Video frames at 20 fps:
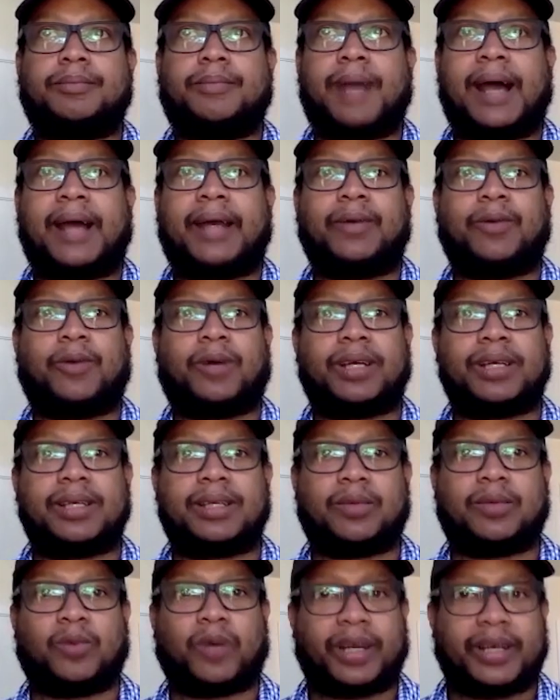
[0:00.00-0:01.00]
Manny,
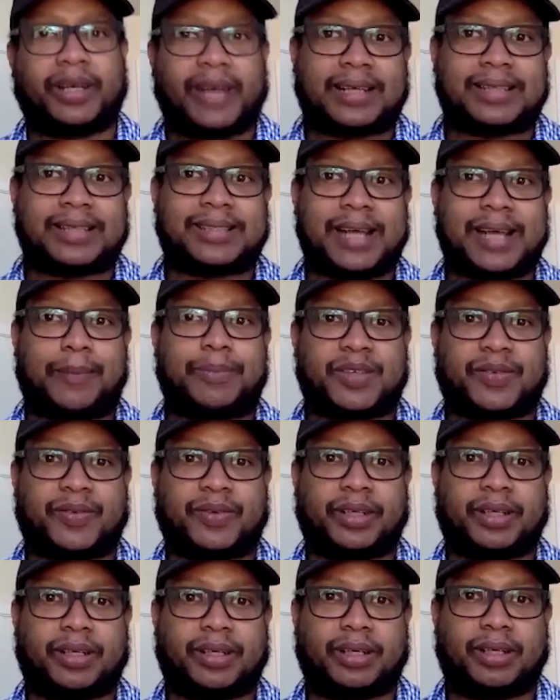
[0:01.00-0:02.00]
what are next steps
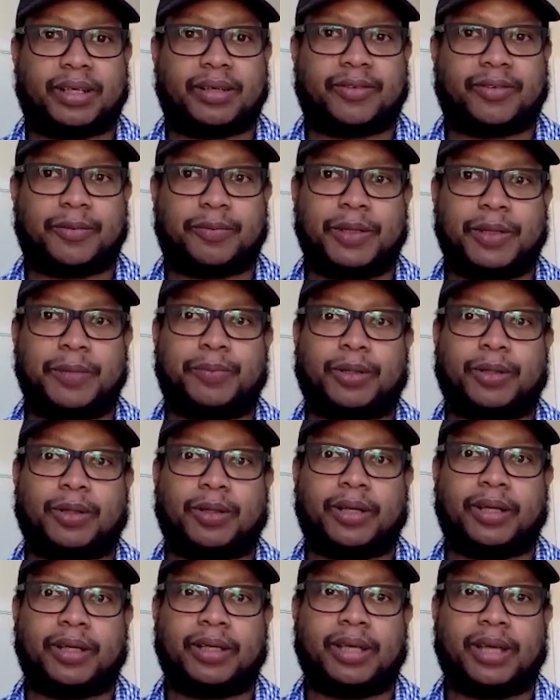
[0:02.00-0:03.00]
for people
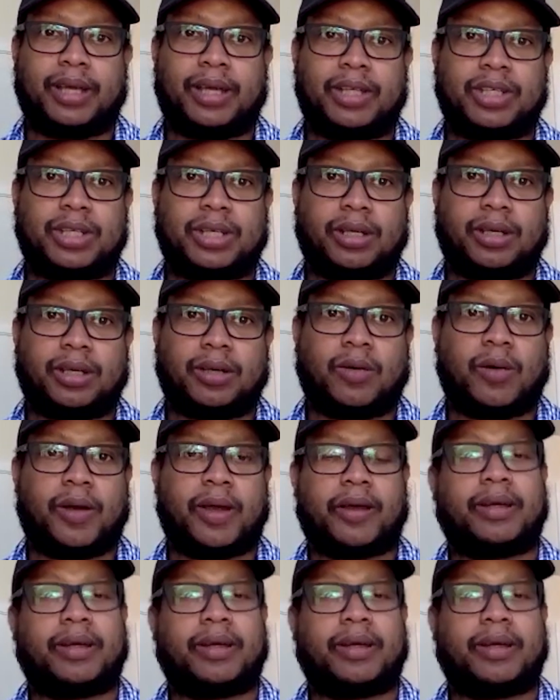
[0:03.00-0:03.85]
engaging queer